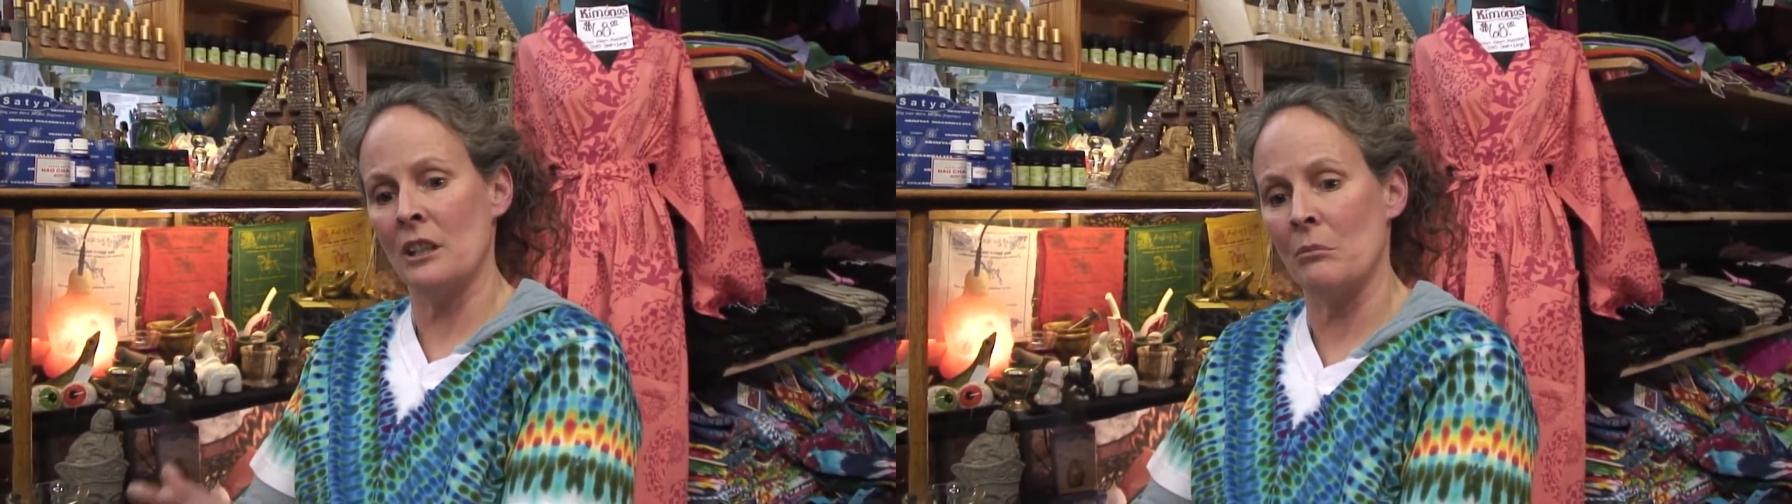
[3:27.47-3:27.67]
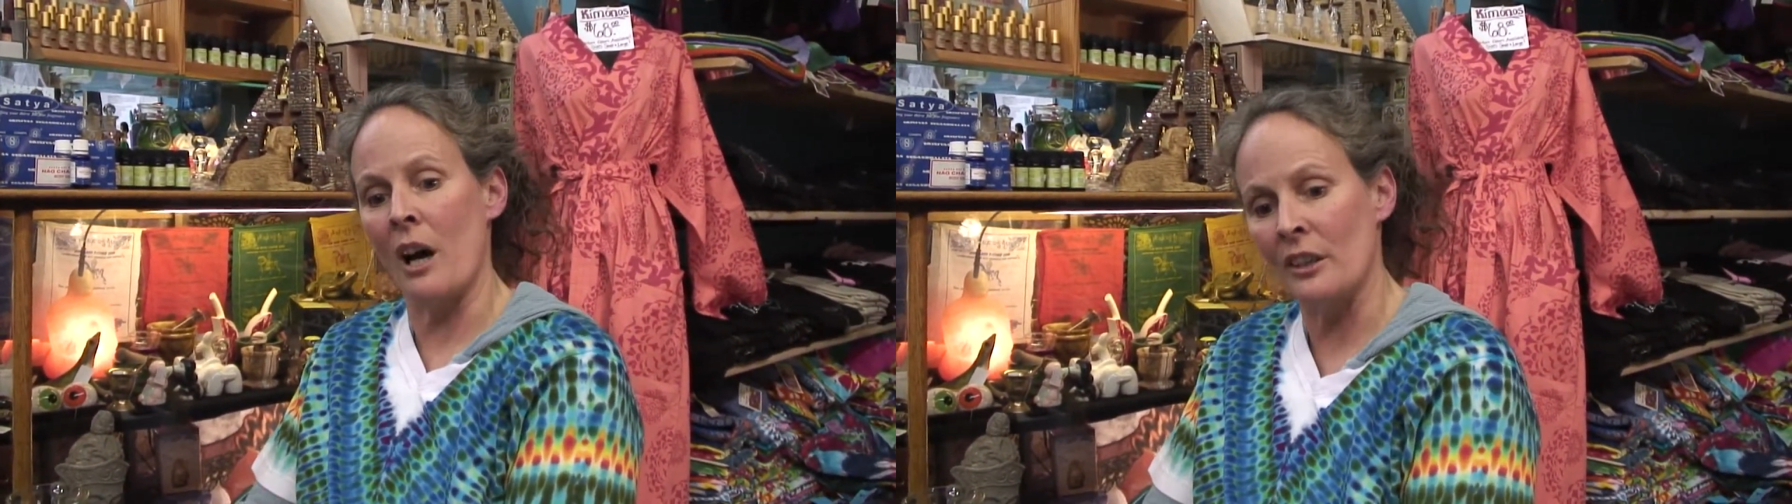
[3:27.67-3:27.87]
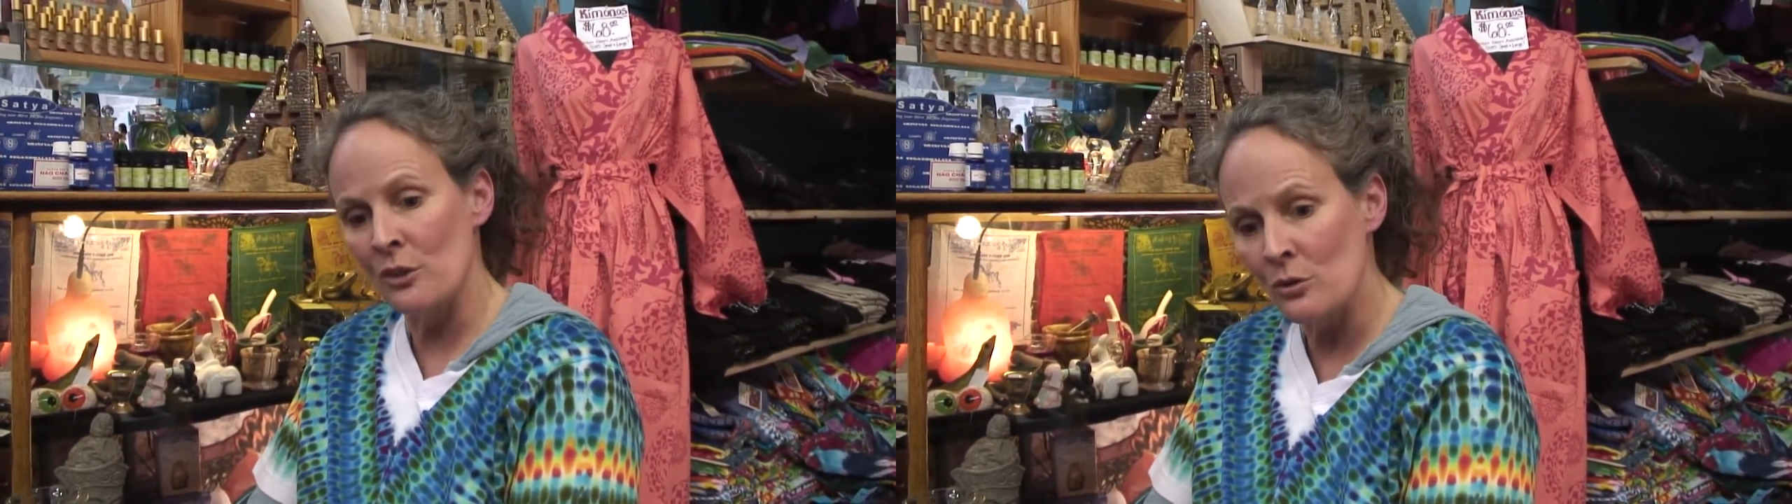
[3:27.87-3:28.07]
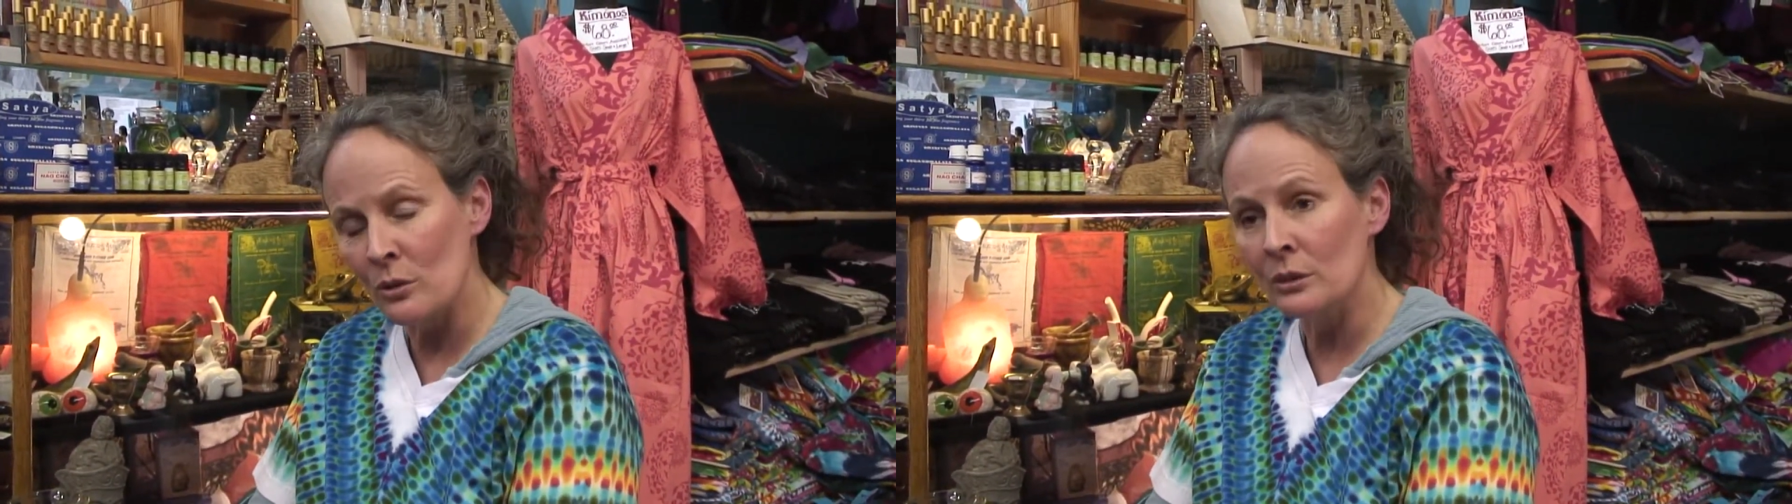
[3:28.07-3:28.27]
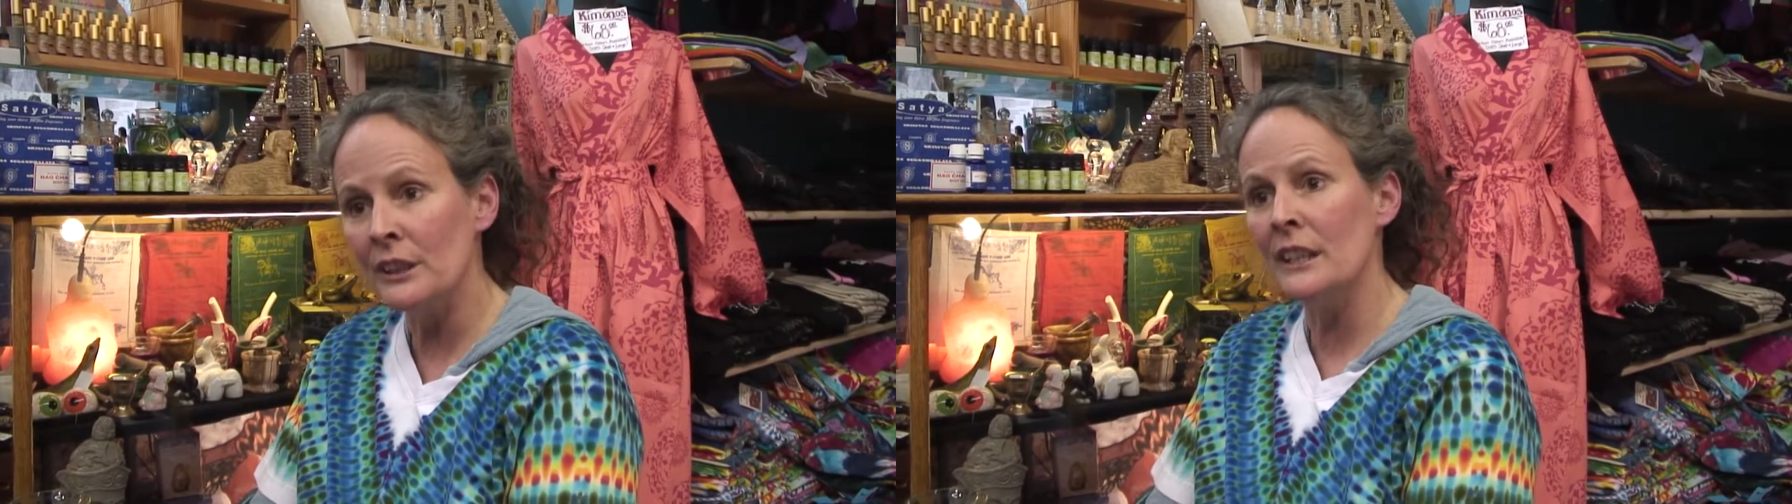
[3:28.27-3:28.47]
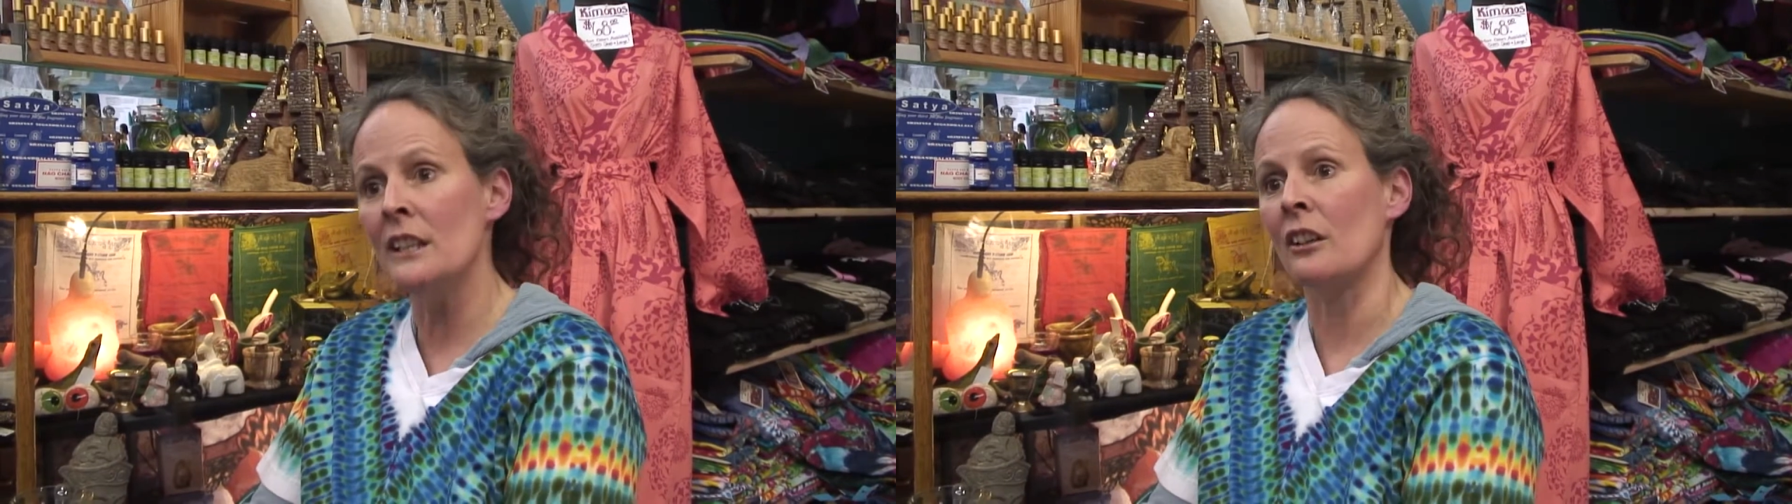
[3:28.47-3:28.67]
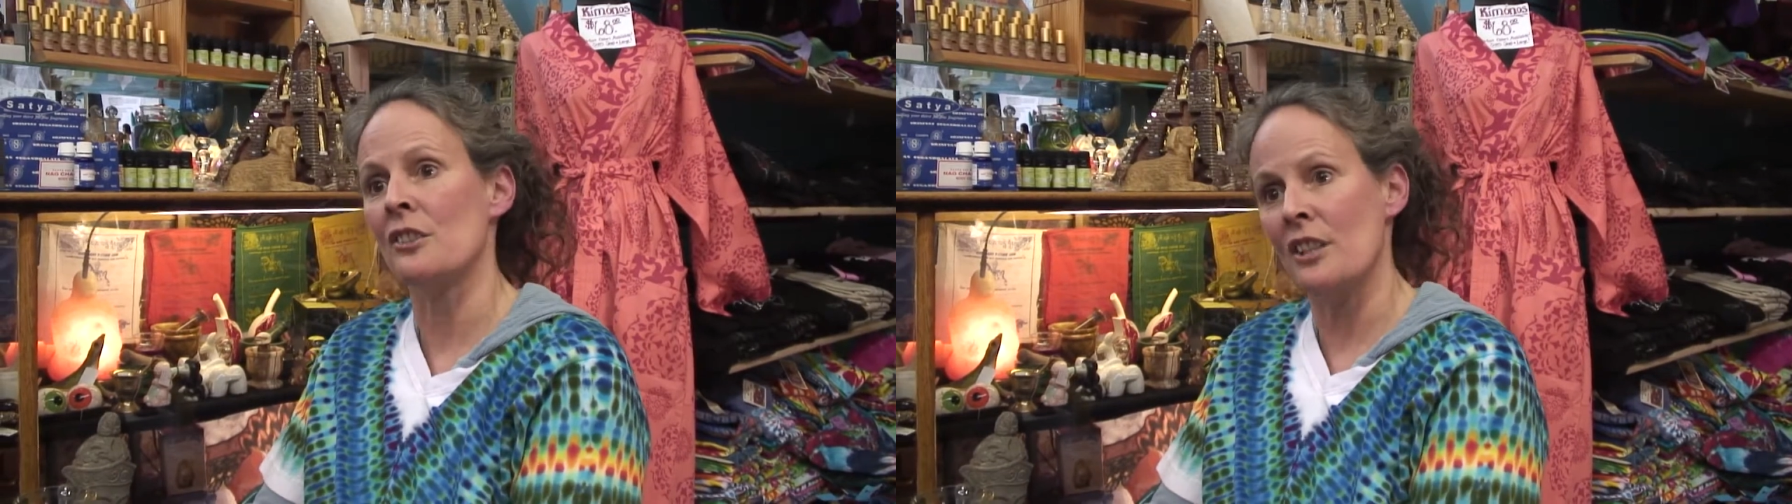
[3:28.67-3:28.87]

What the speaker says: body jewelry, our